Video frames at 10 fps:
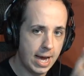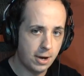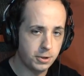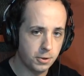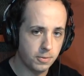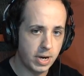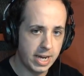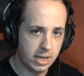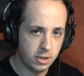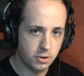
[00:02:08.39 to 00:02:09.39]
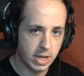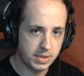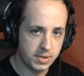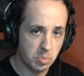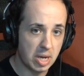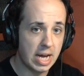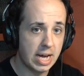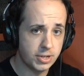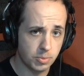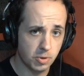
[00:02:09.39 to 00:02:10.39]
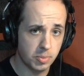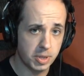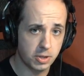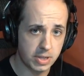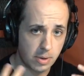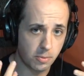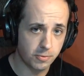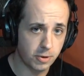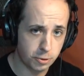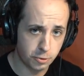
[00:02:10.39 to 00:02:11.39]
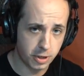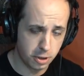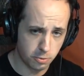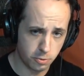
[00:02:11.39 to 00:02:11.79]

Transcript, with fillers: out of your range that's impossible, because that will frustrate you.